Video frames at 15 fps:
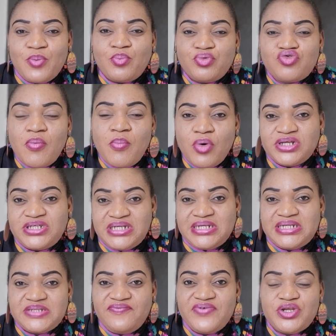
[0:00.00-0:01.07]
so much in
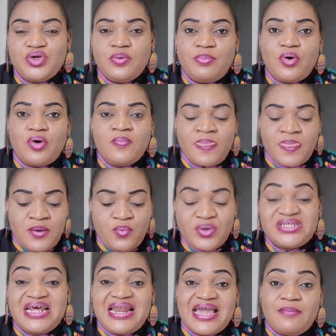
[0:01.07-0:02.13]
this video, but one
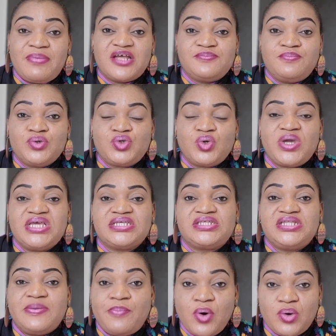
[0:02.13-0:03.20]
thing I like about Monzo is
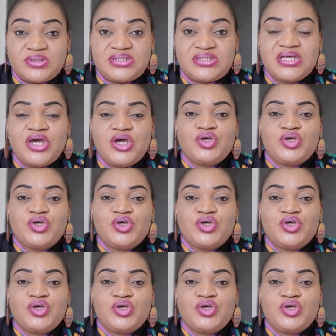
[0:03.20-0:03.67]
the ports,